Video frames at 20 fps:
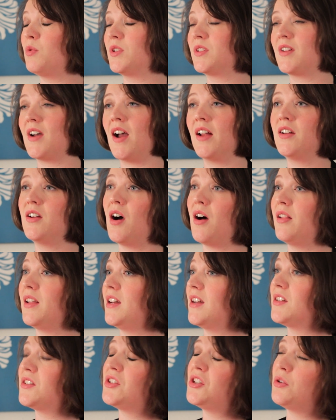was God
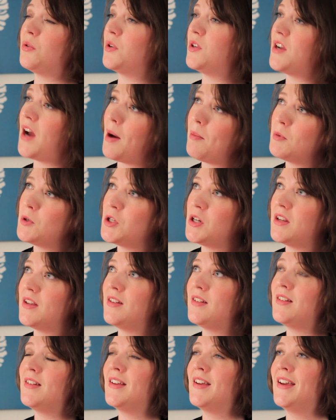calling us to
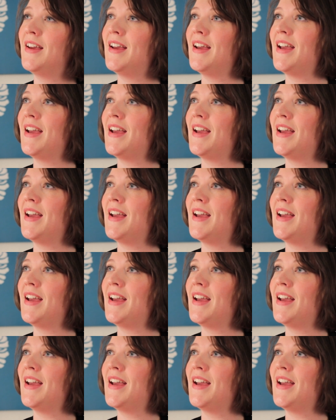adoption?